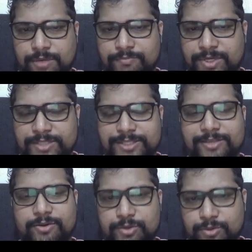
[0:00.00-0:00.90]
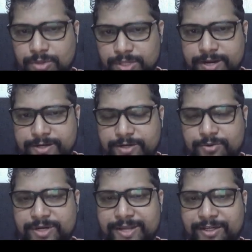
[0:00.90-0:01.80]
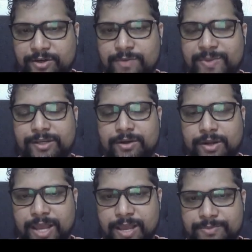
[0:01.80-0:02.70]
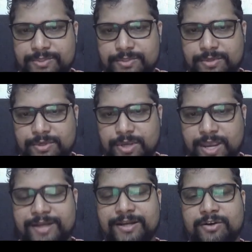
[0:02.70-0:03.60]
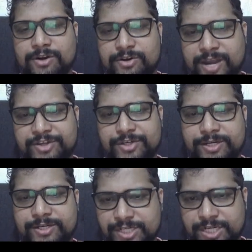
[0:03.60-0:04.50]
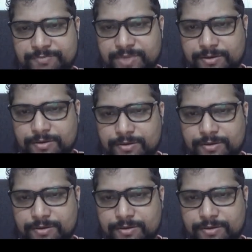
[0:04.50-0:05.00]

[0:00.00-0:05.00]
But this has also led to an economic collapse and a contraction in GDP.